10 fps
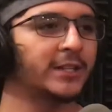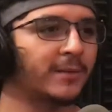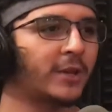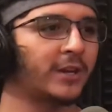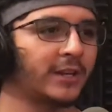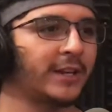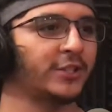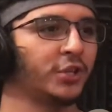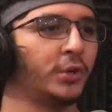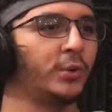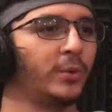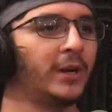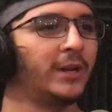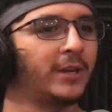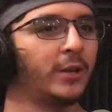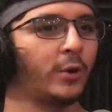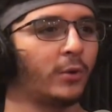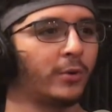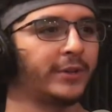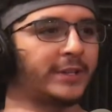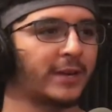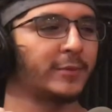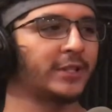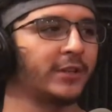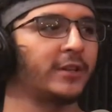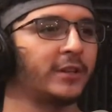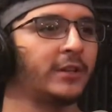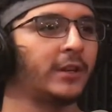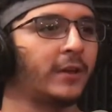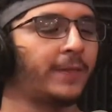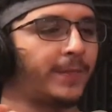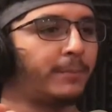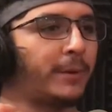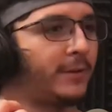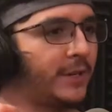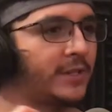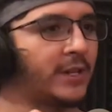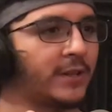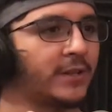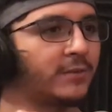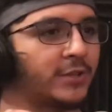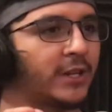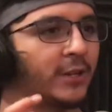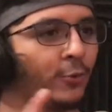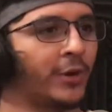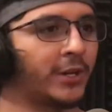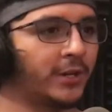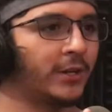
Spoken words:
I'm not gonna get two gold diamond studded piercings out of this. I'm just getting one.